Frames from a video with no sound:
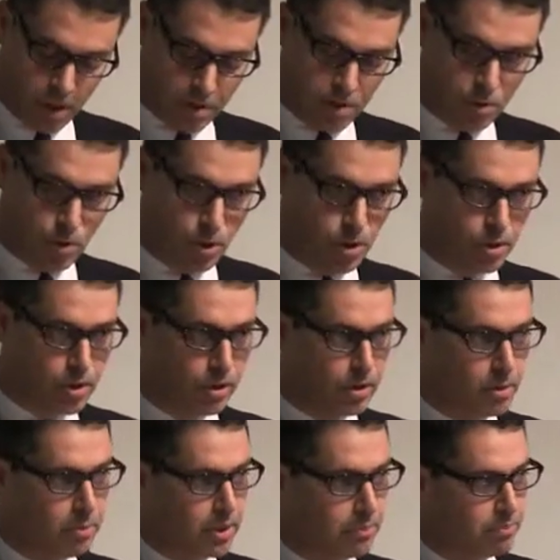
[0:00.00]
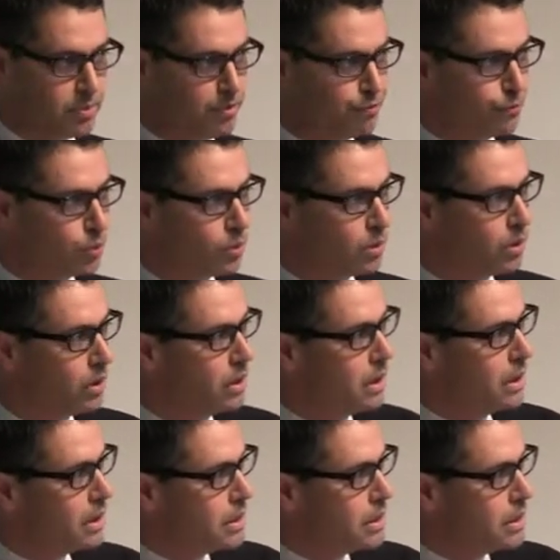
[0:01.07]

as you heard a little bit before,